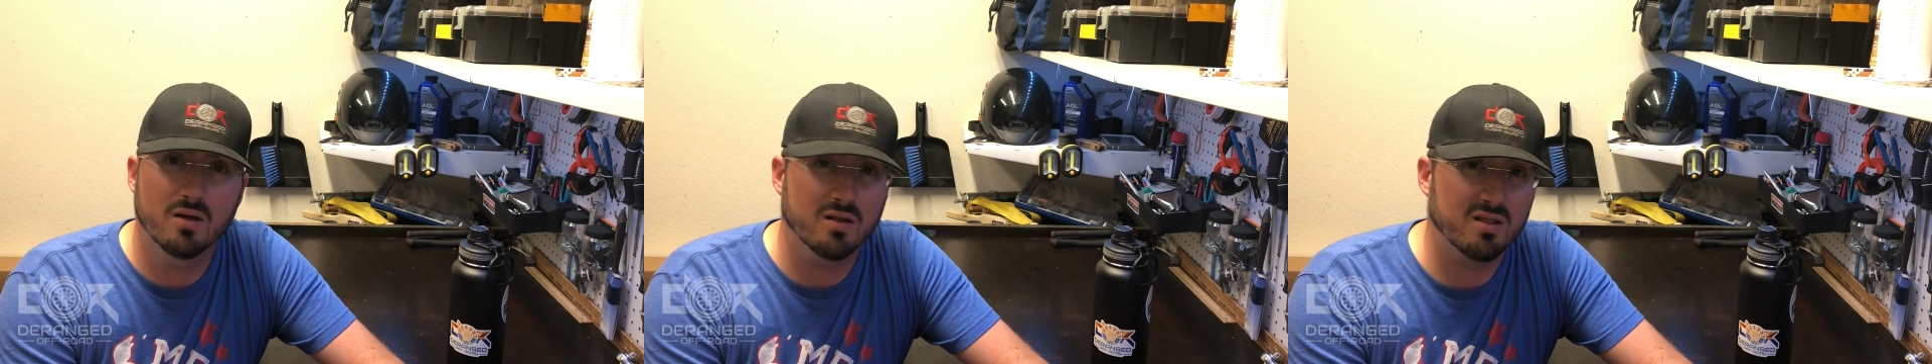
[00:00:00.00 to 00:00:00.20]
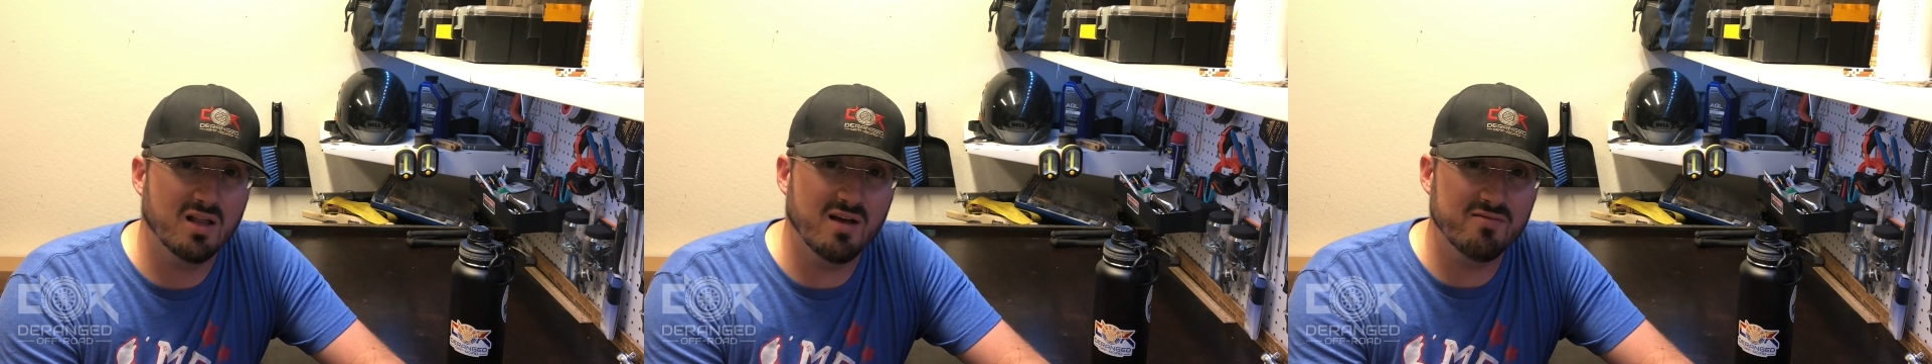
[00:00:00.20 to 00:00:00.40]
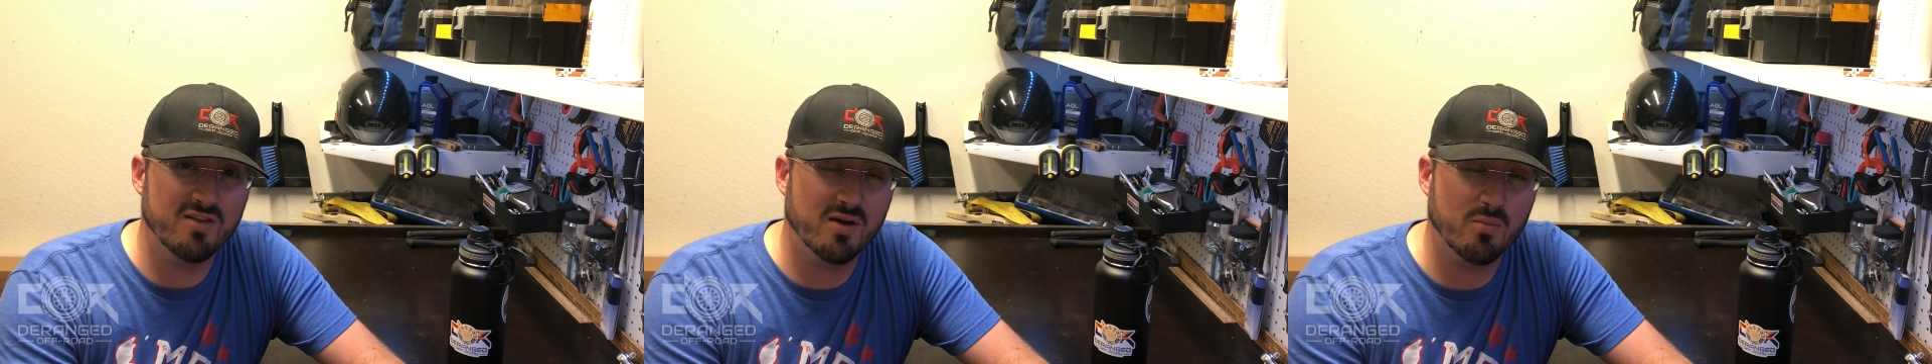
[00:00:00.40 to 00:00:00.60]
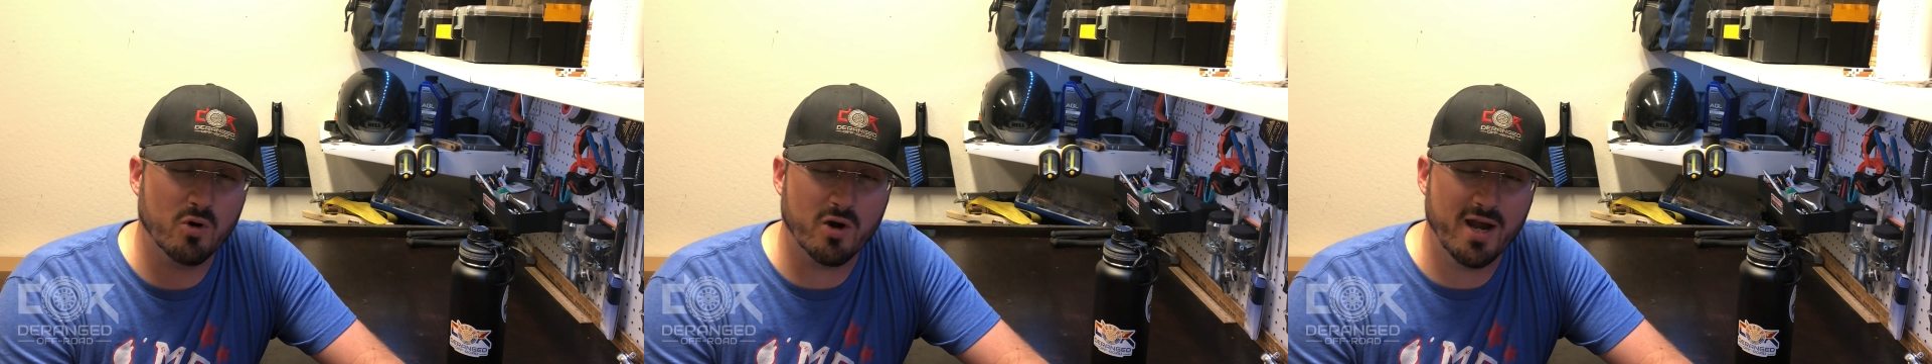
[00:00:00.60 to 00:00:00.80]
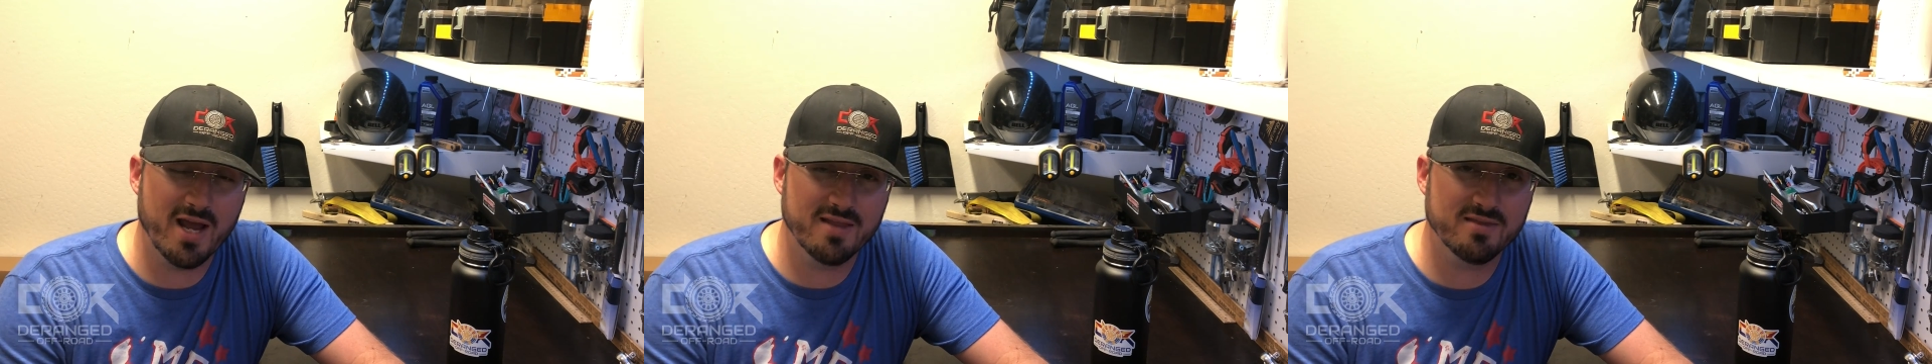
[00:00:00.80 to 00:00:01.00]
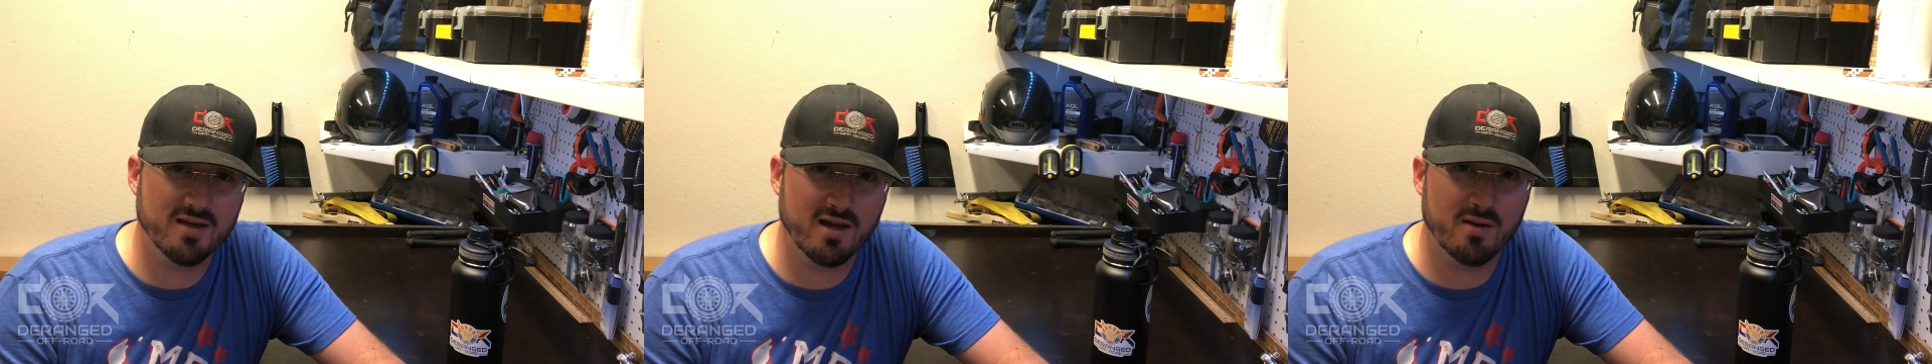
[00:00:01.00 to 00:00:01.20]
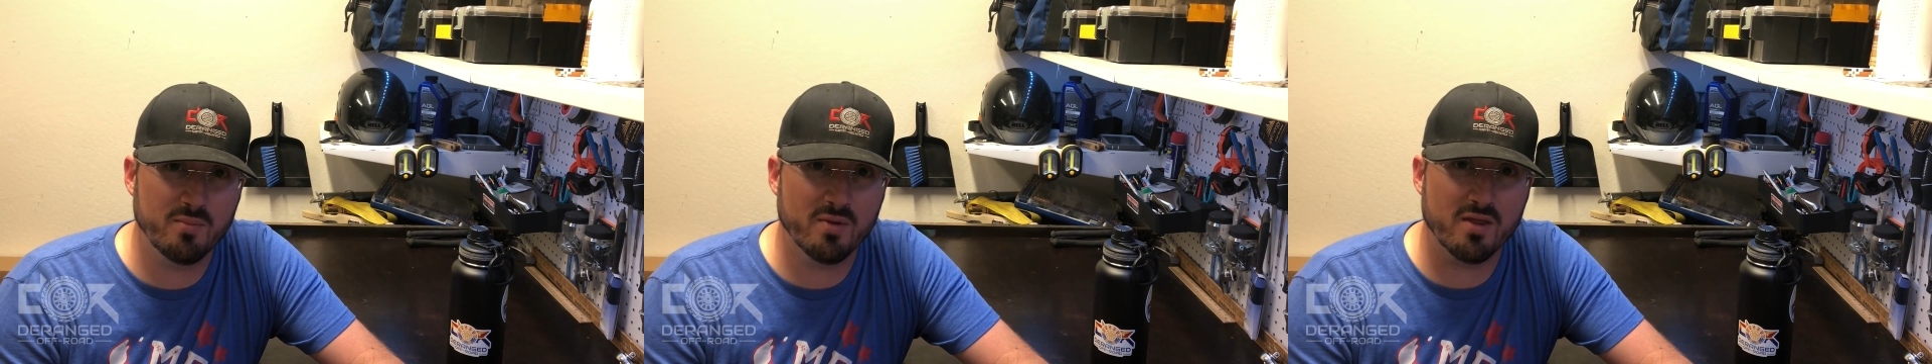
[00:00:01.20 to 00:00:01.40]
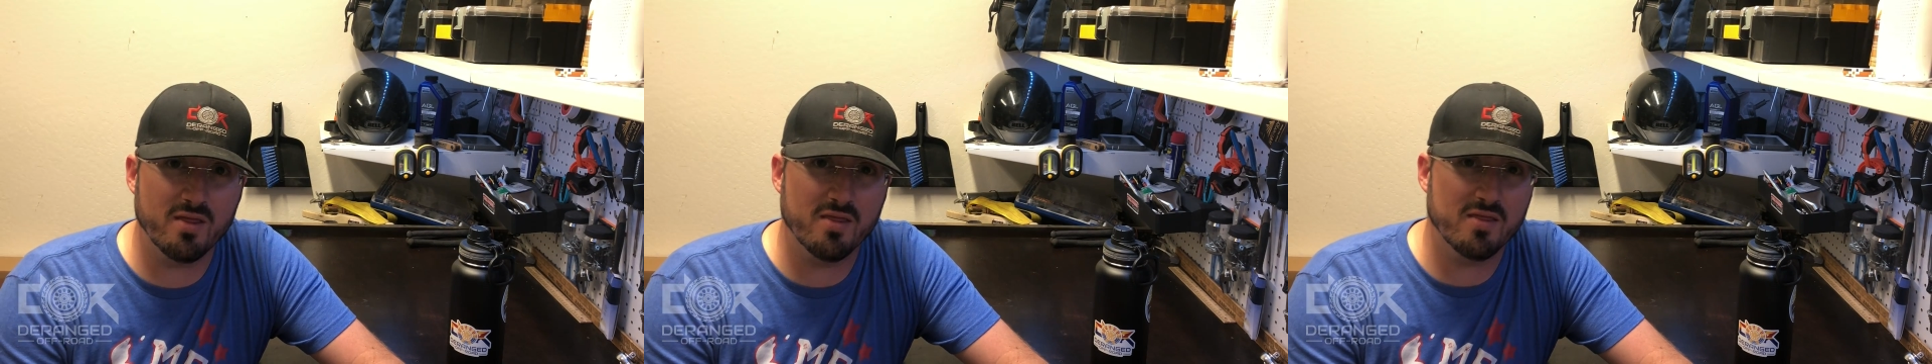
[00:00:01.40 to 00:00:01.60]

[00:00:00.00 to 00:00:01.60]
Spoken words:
Love them or hate them,